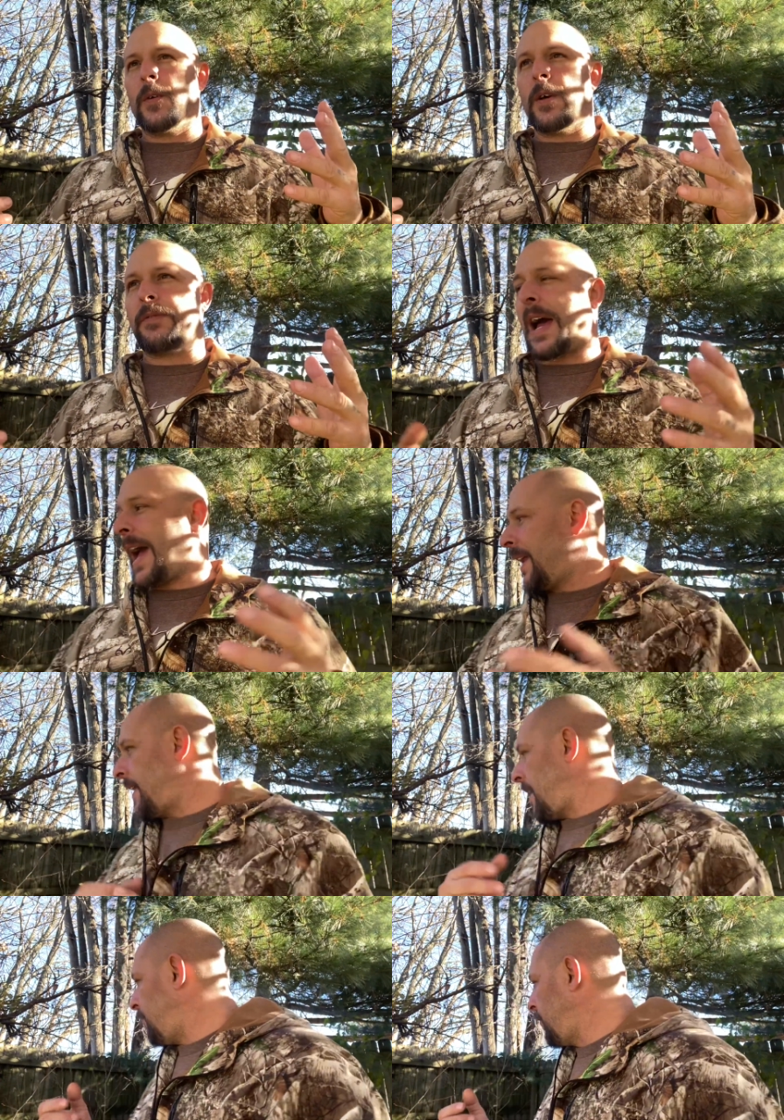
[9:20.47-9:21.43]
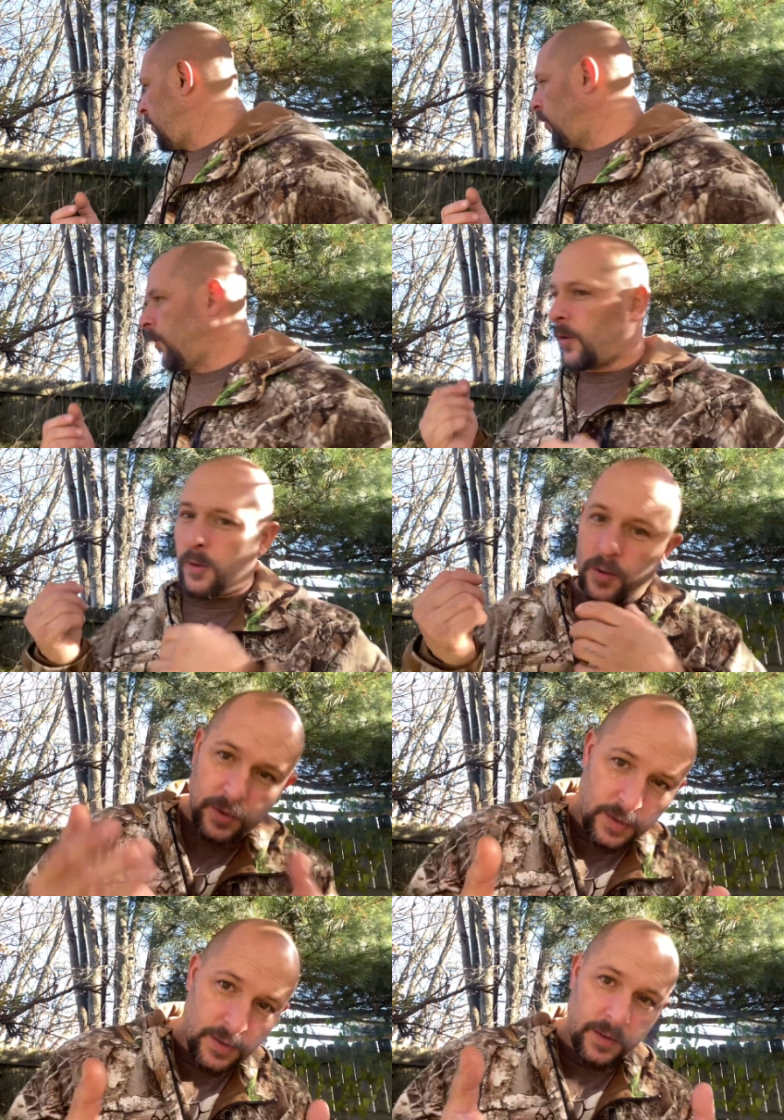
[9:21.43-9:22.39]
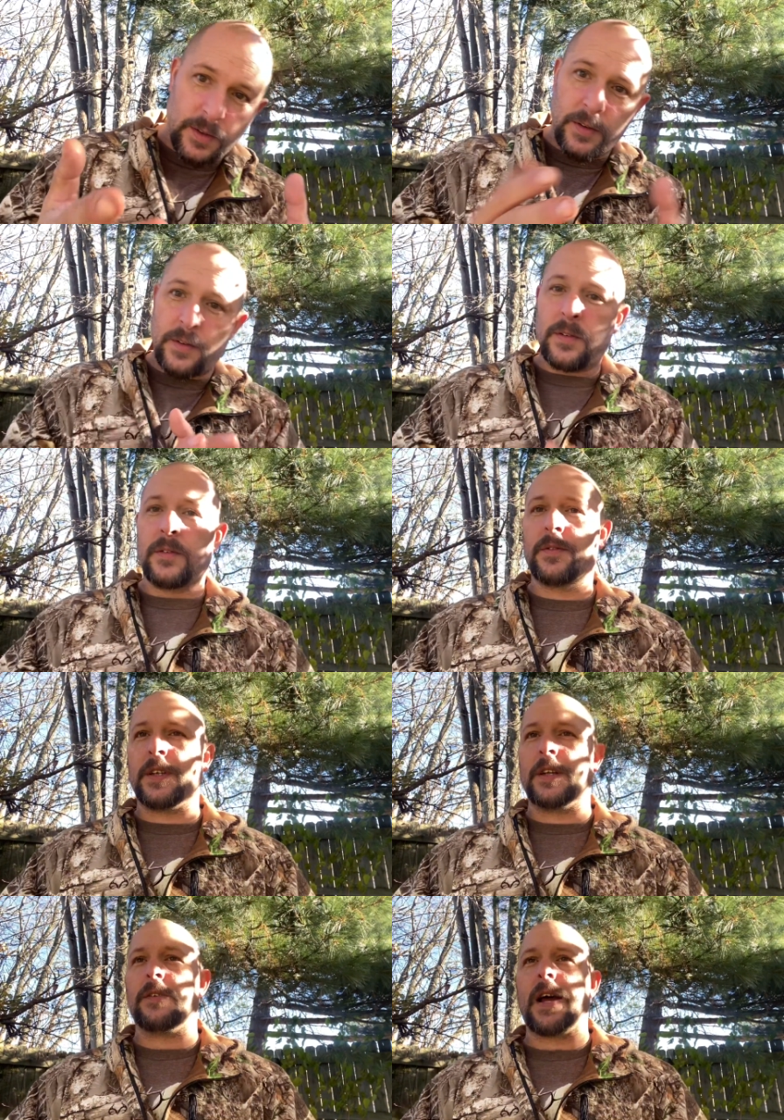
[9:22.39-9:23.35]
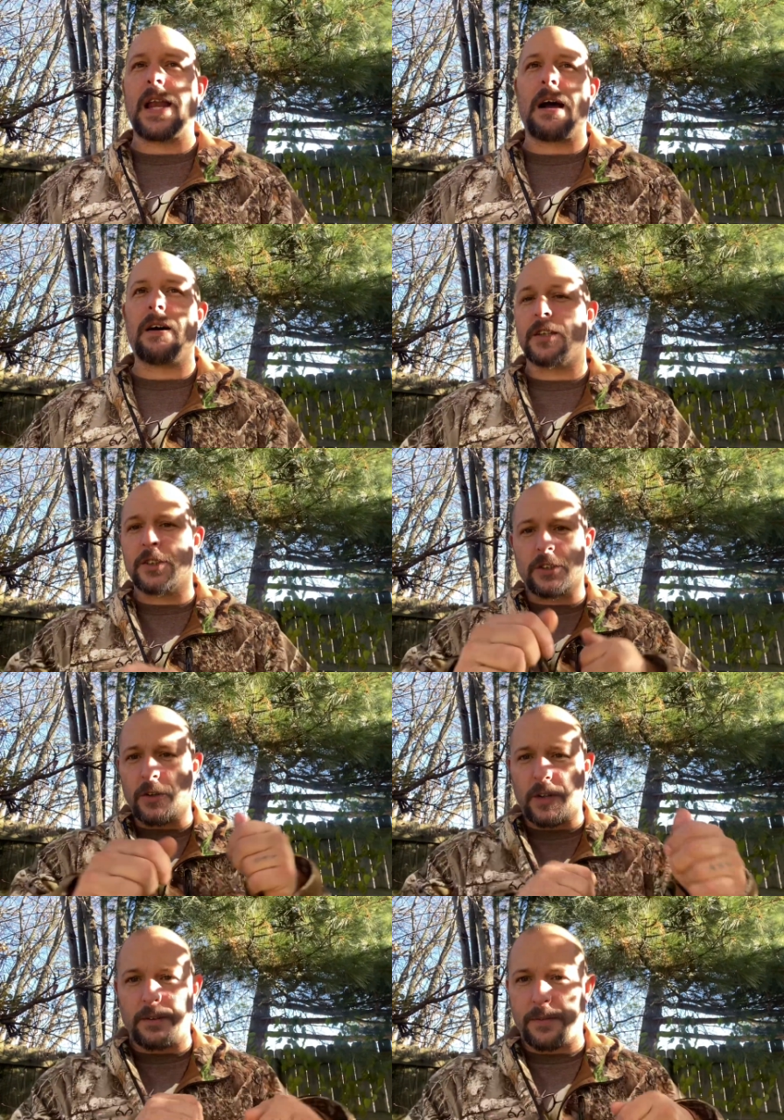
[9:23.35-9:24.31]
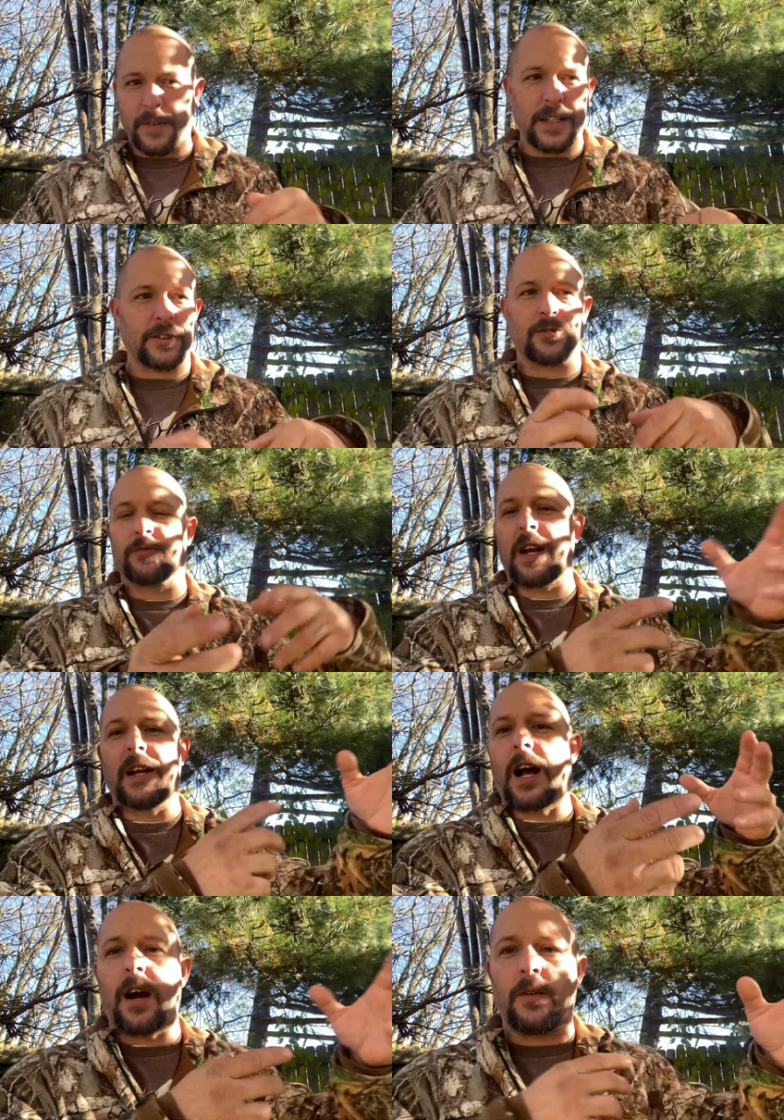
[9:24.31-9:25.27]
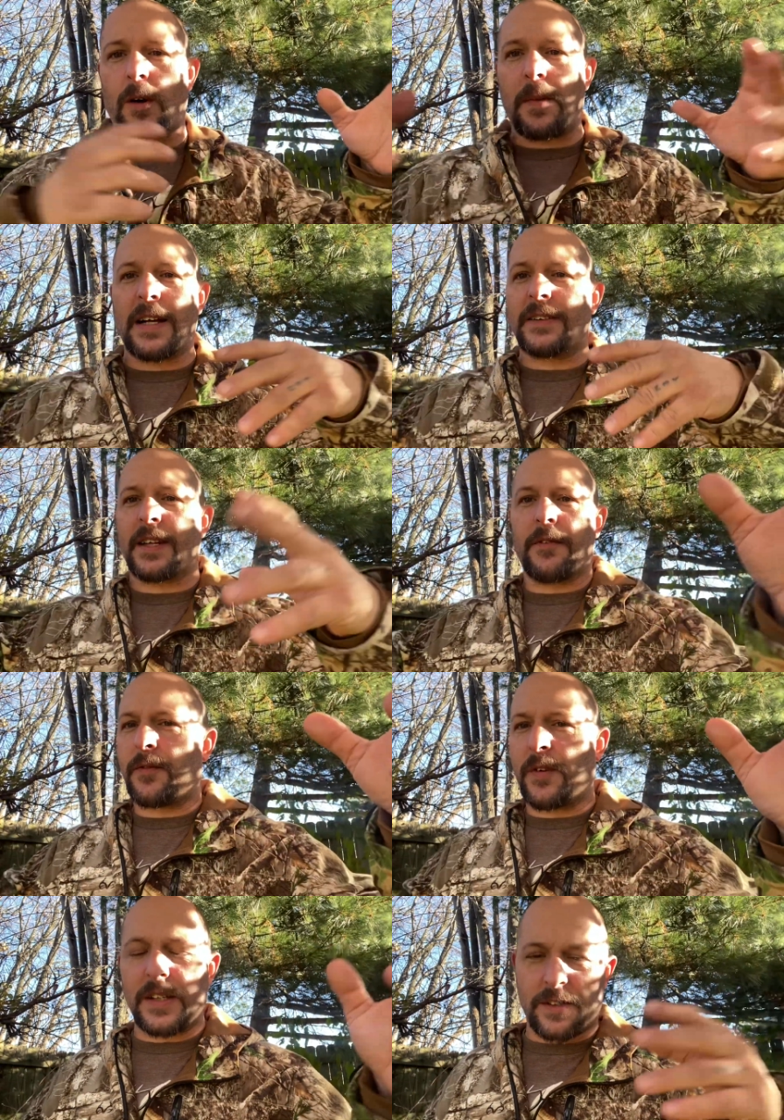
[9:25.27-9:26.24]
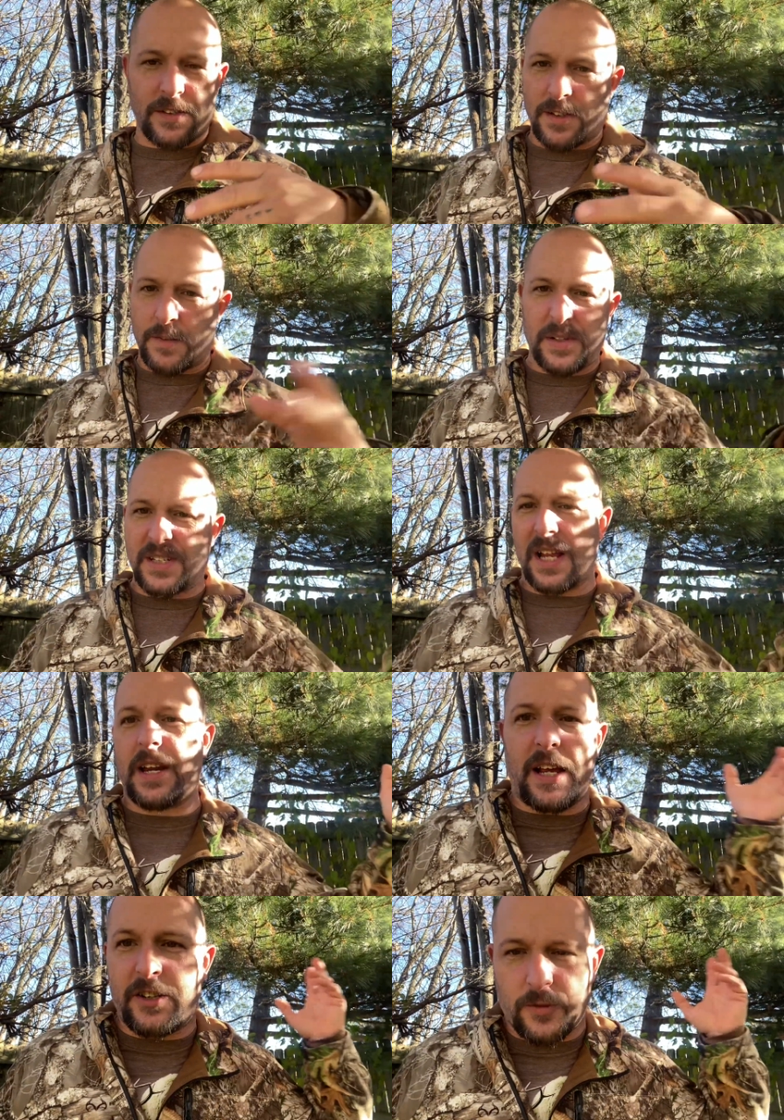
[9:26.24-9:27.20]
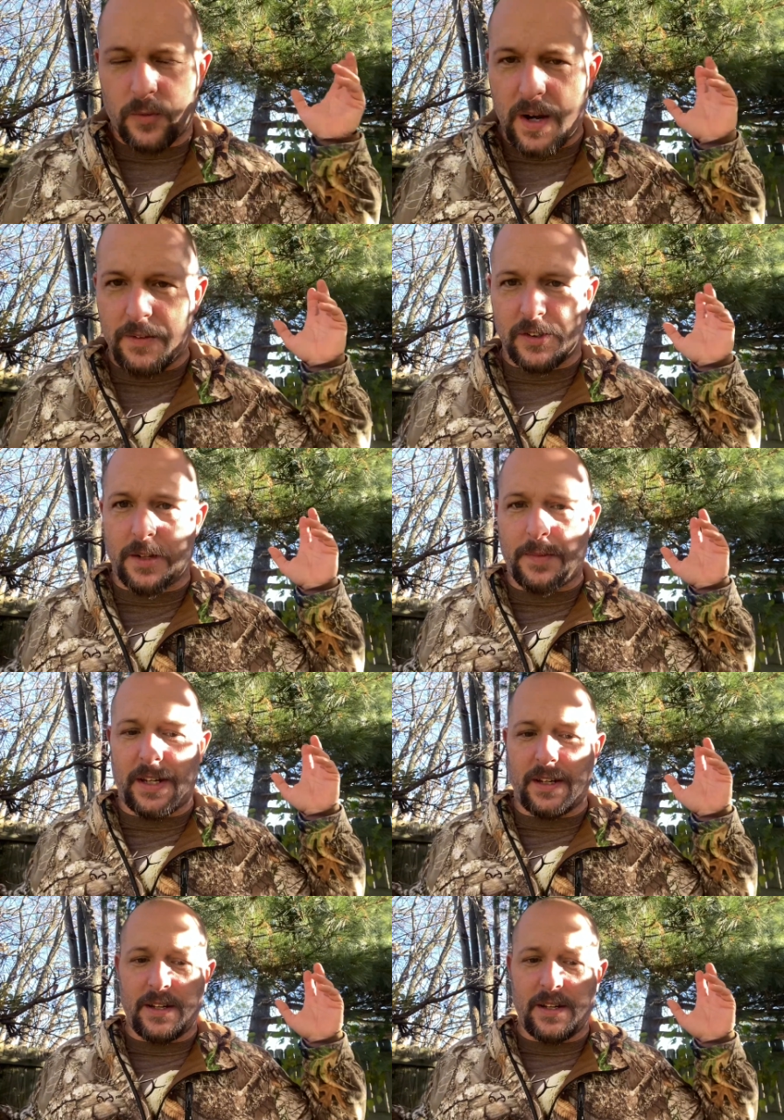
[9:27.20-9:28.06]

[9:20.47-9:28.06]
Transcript: if I had that full thing right now, I could just go get it fixed and rent a car while mine's getting fixed because it's going to be 10 days or whatever it's going to be